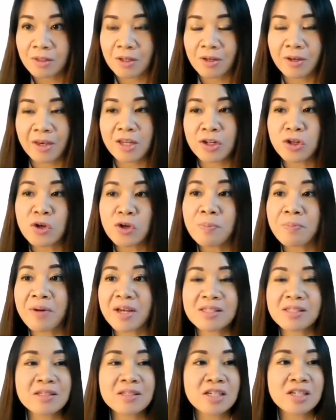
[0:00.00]
Okay, new
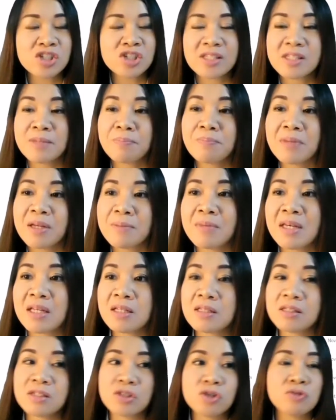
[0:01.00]
presentation simply
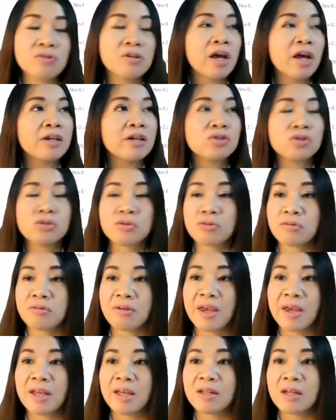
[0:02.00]
means you like to
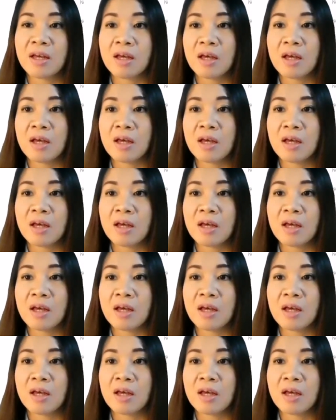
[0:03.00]
create